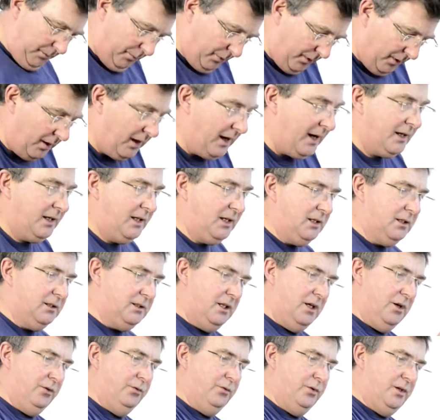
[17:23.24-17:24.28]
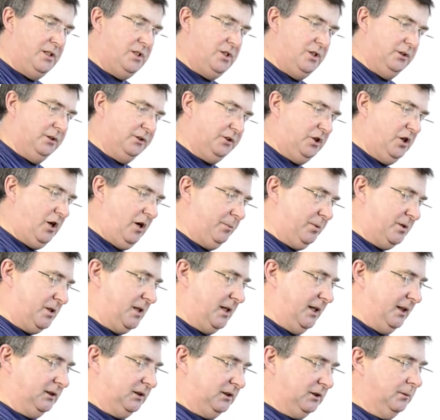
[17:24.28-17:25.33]
I needed the original
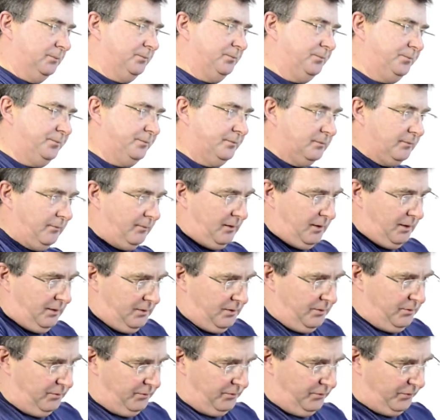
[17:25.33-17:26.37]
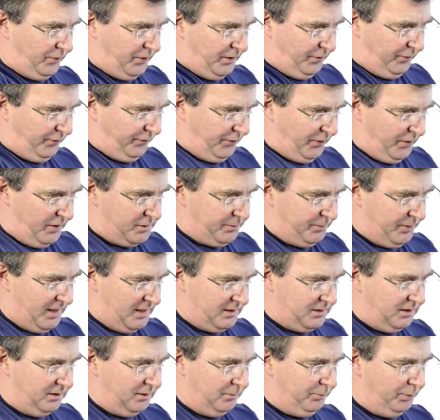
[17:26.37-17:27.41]
chopsticks for the first part
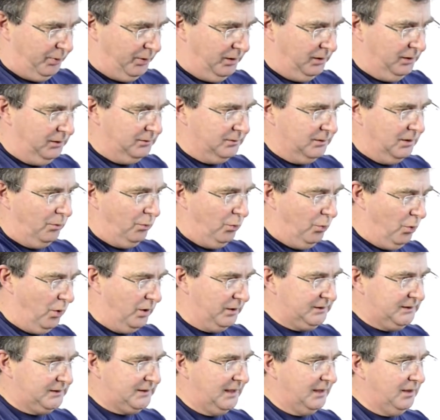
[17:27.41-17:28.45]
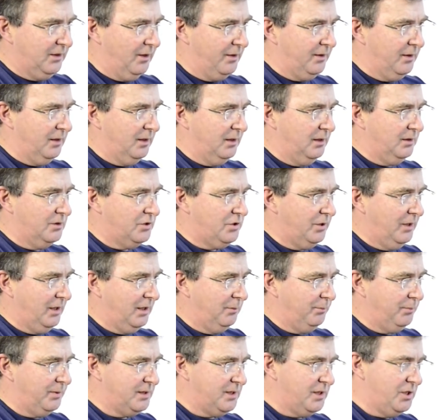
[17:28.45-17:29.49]
of the pull. Once I got the tree
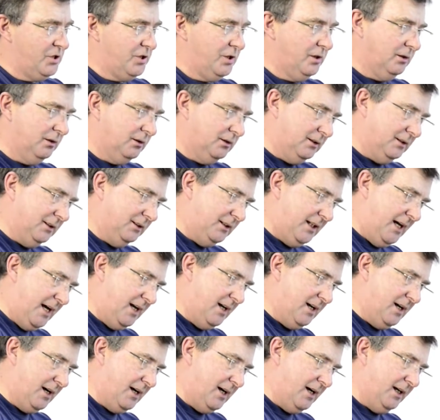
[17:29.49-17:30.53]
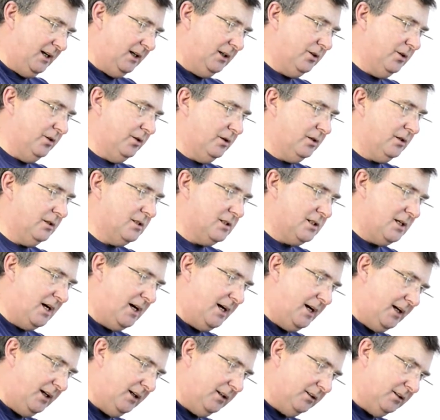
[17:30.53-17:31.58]
in position, then I could
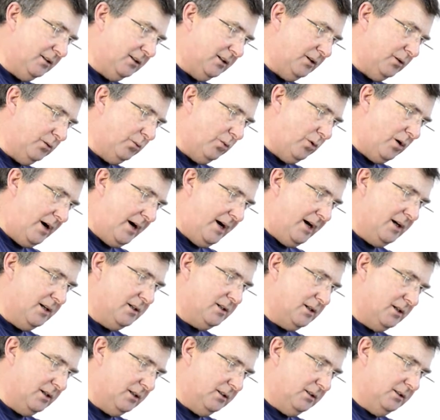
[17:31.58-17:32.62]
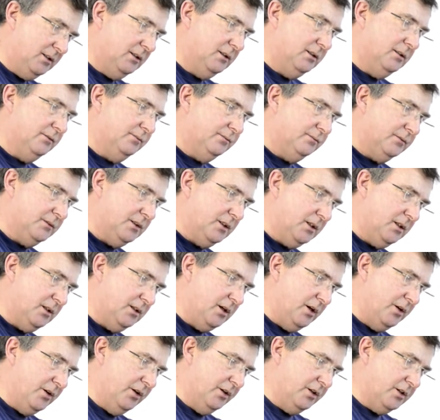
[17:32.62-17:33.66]
tie the wire,
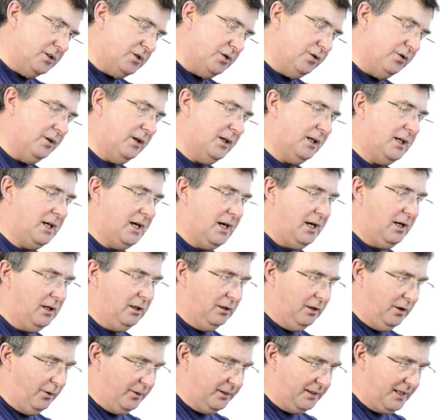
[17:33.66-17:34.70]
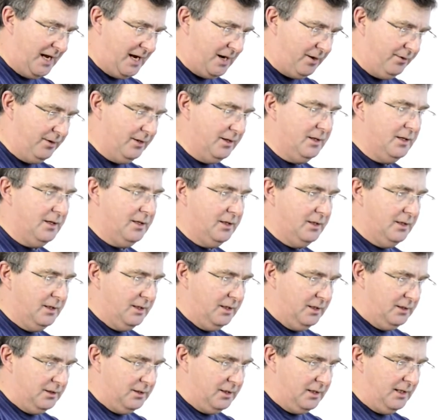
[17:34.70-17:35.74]
another tourniquet lower down,
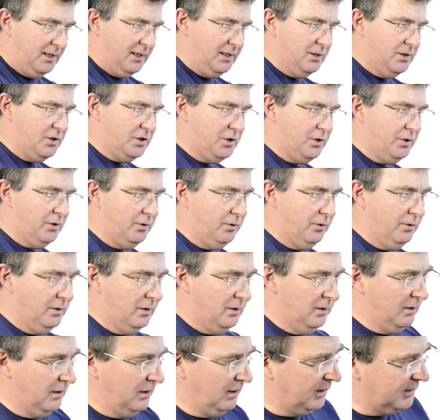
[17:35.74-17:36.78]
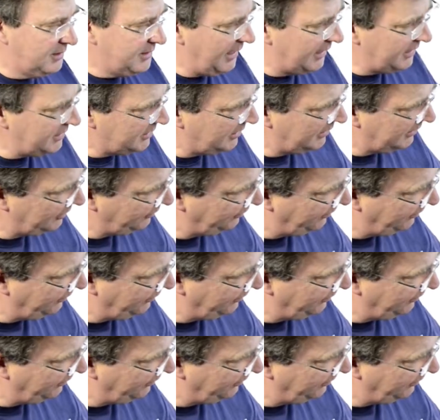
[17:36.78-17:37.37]
into attach to this